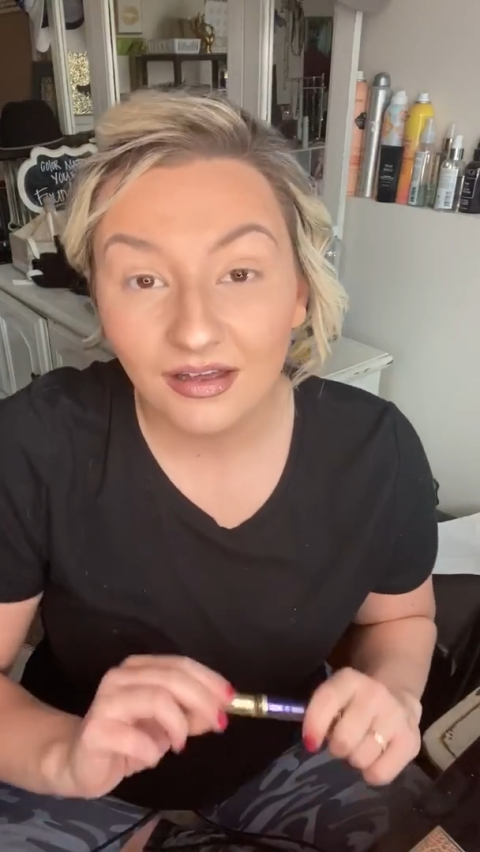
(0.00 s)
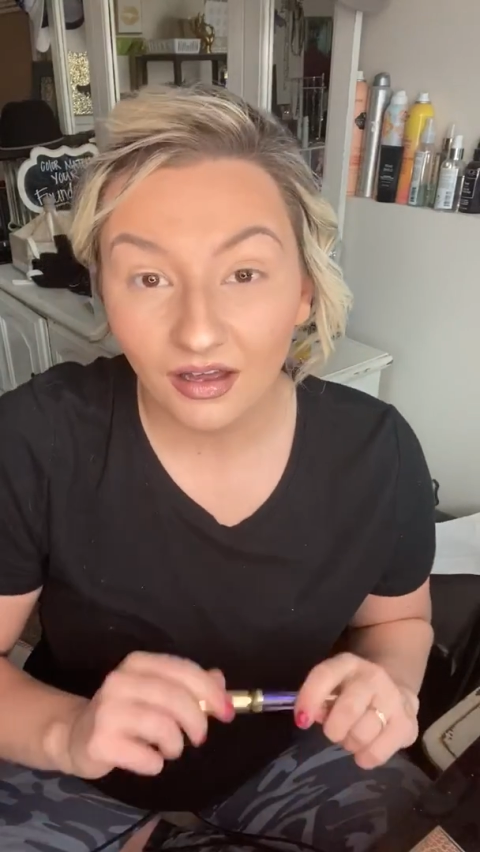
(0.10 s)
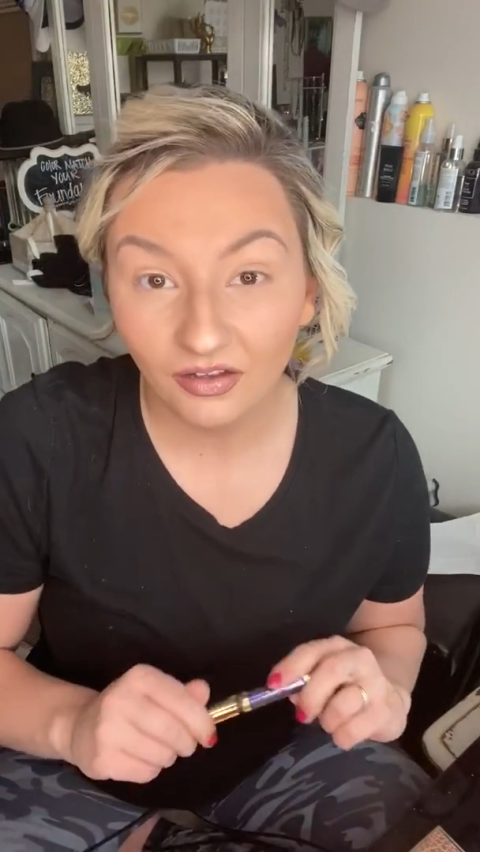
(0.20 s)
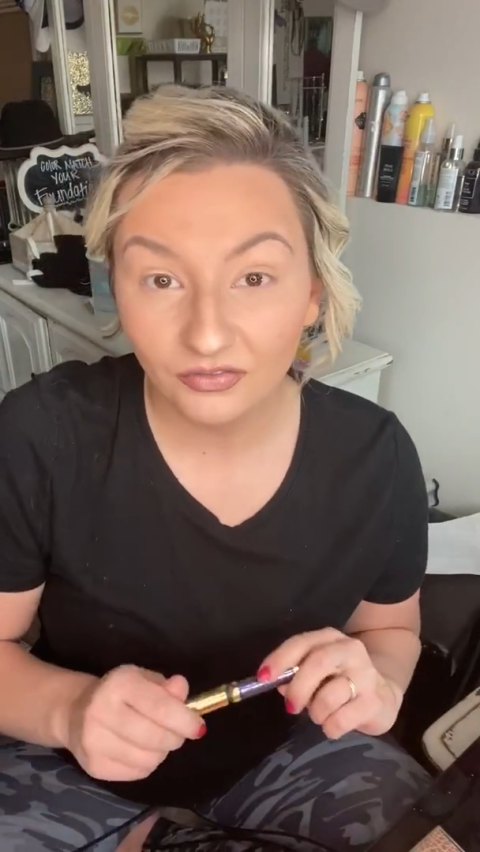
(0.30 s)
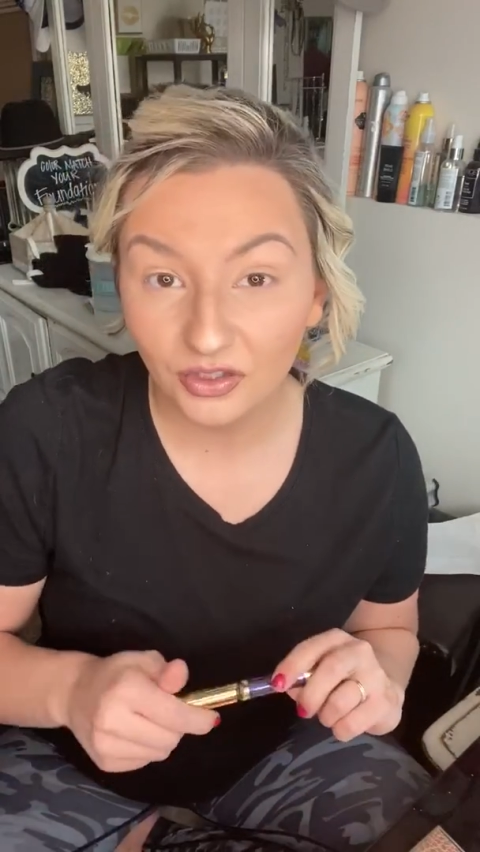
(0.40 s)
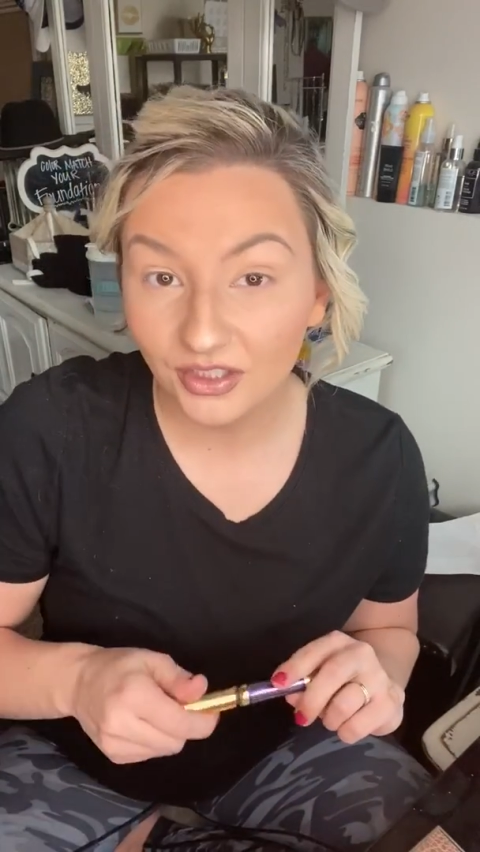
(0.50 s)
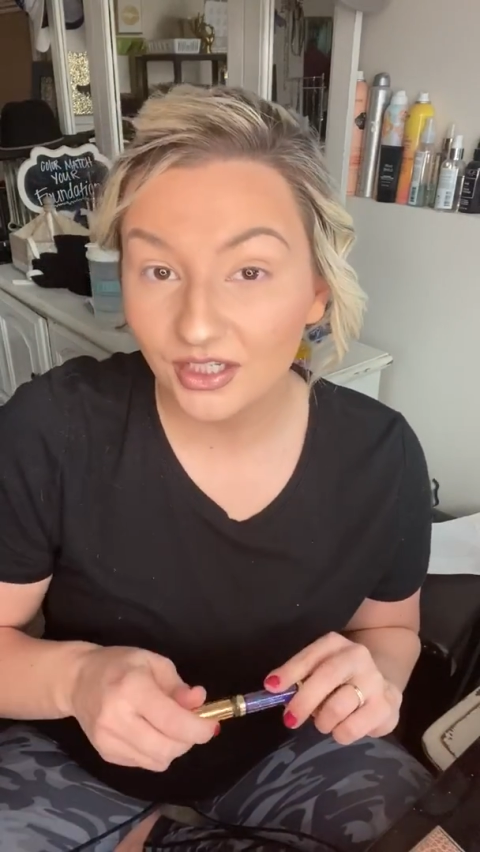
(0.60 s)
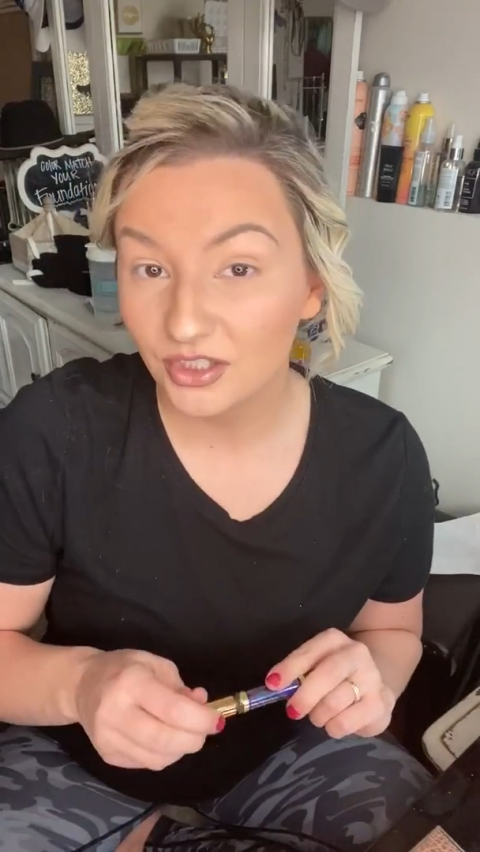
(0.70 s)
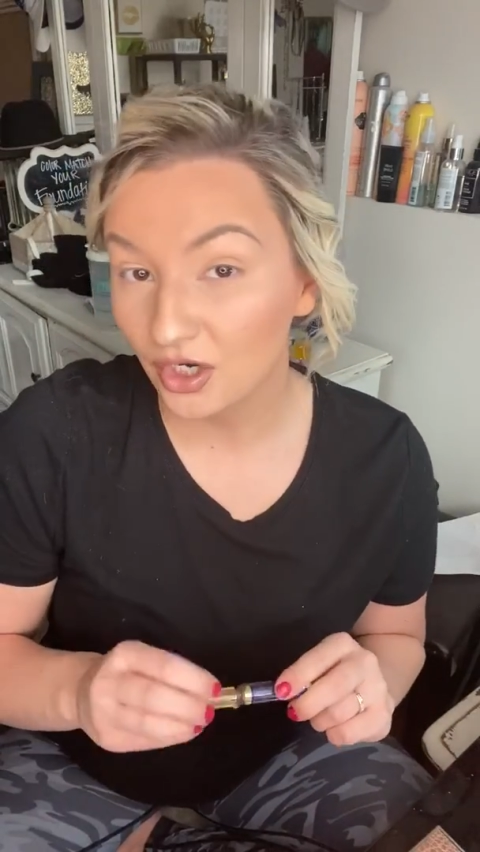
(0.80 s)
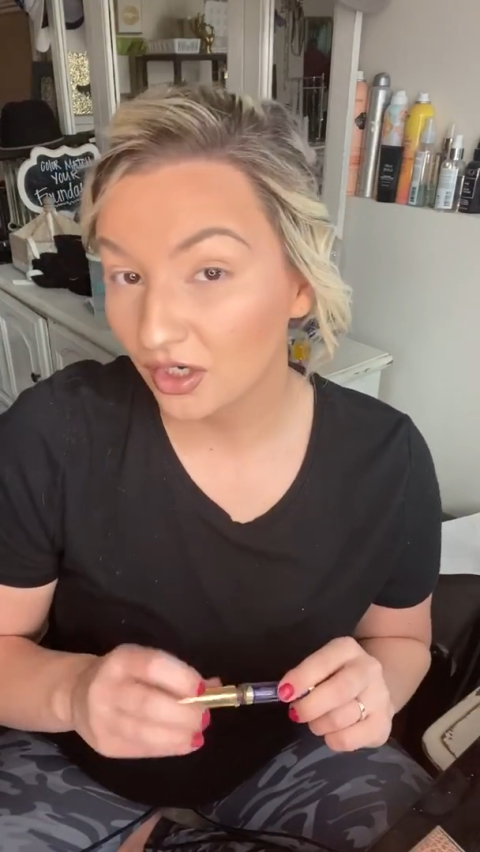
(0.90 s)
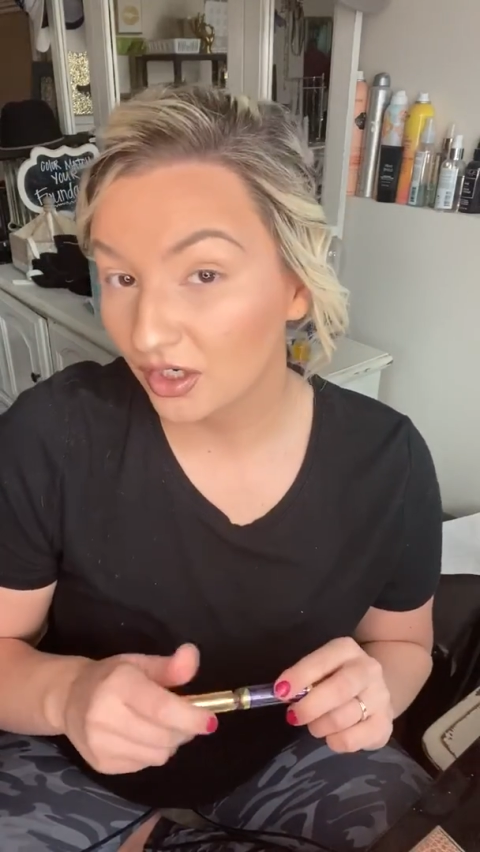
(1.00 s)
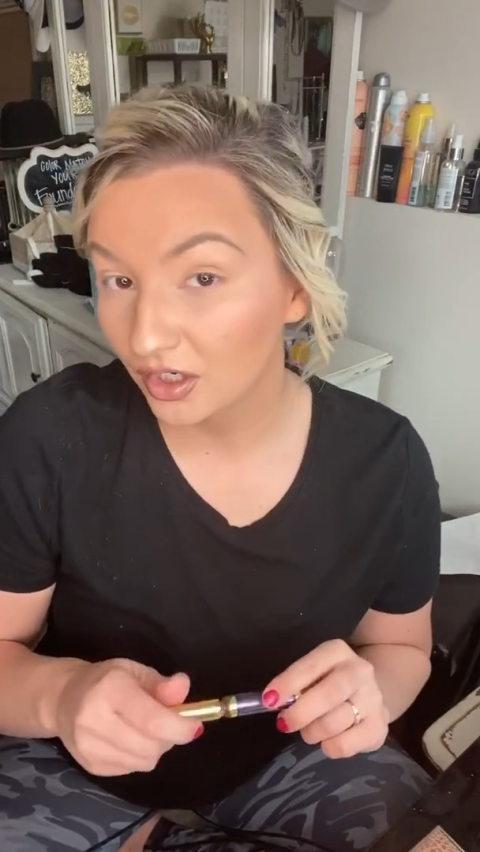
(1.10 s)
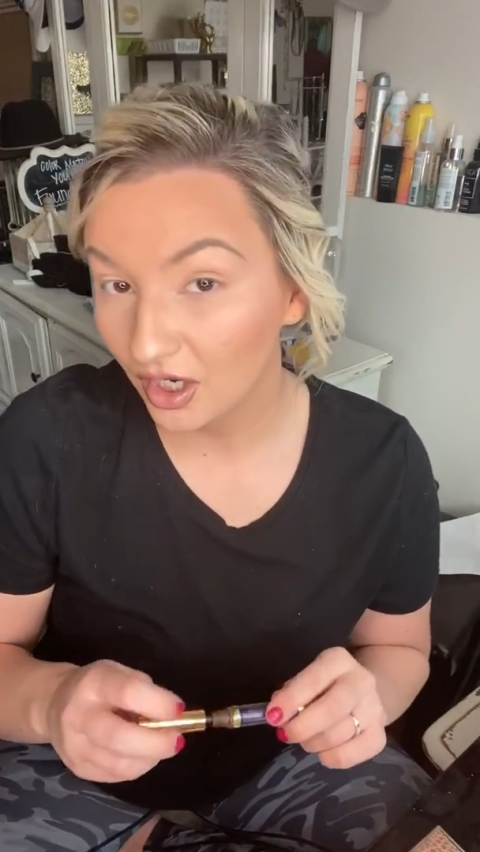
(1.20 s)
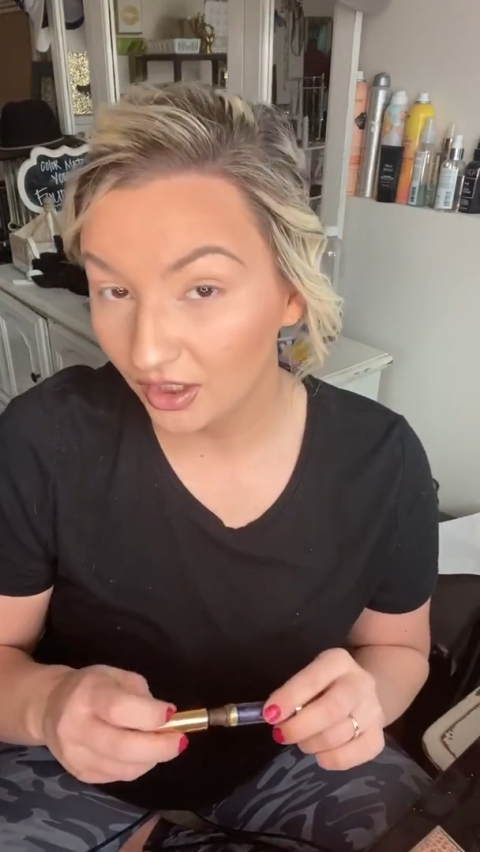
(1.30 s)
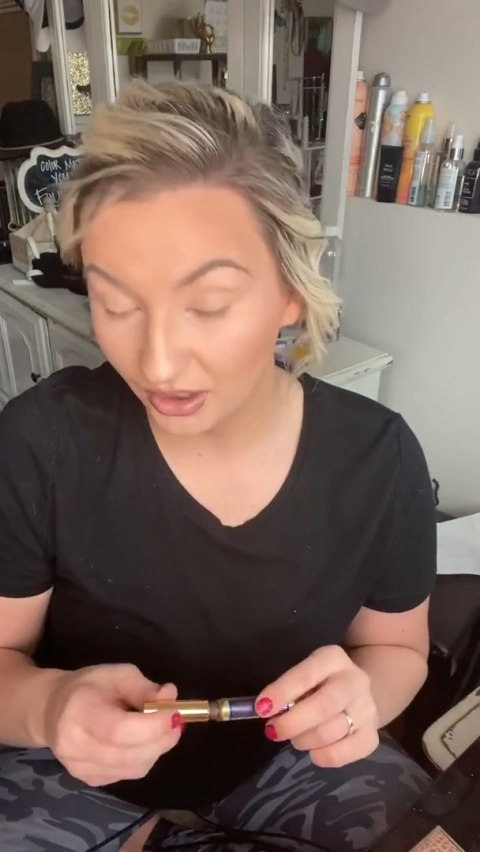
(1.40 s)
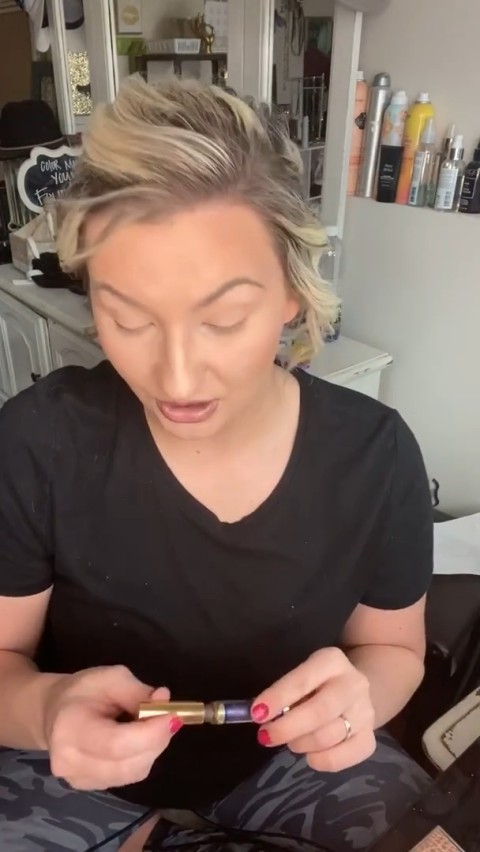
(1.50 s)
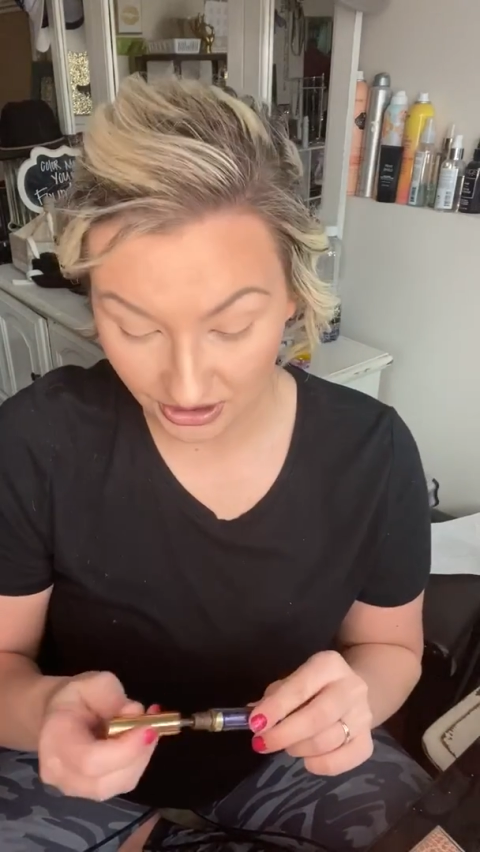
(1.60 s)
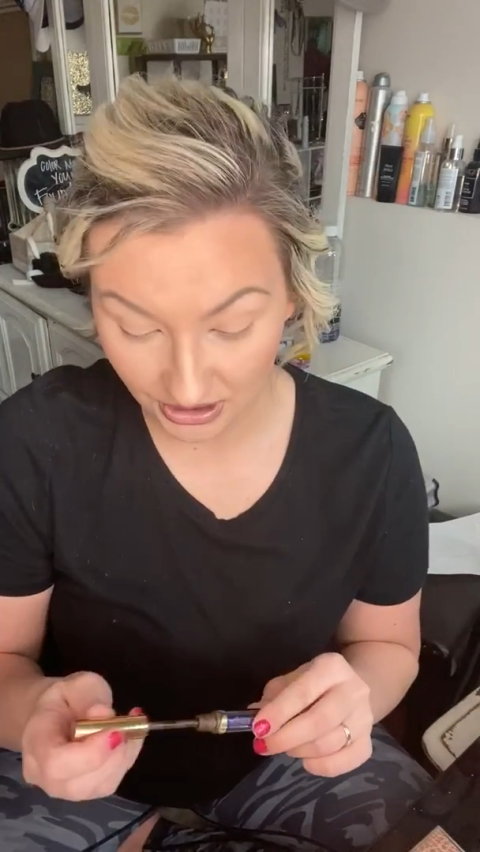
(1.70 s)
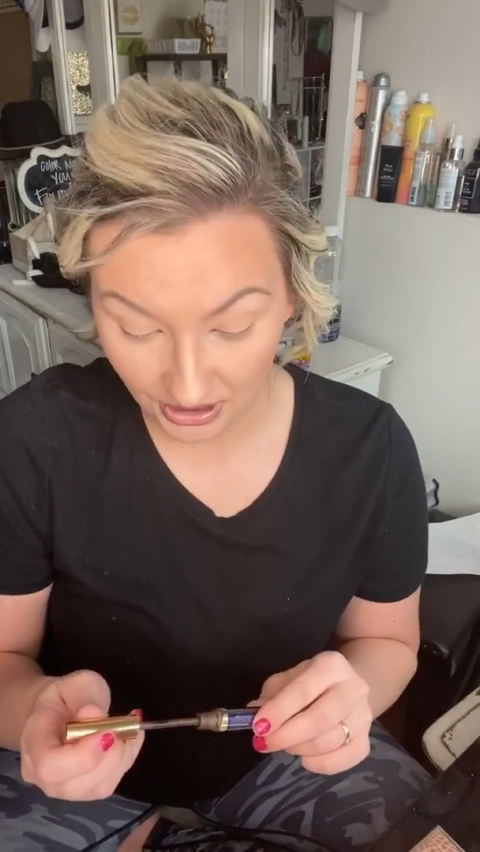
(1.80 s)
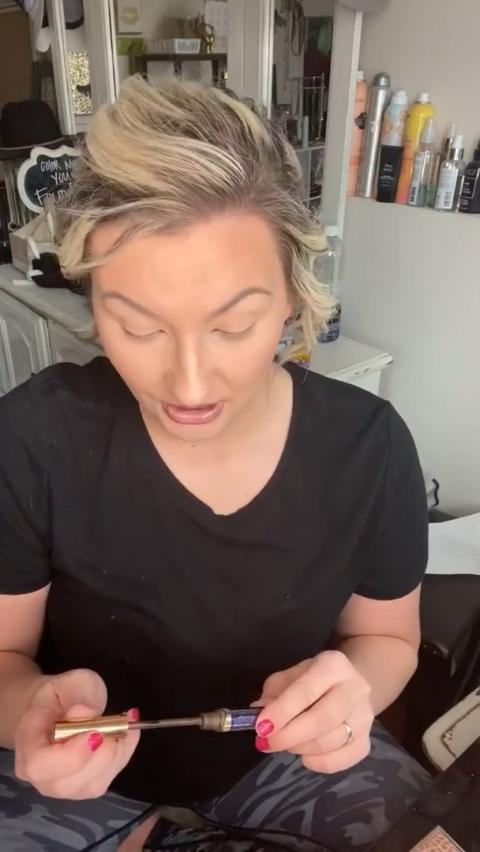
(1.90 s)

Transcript: of good darker colors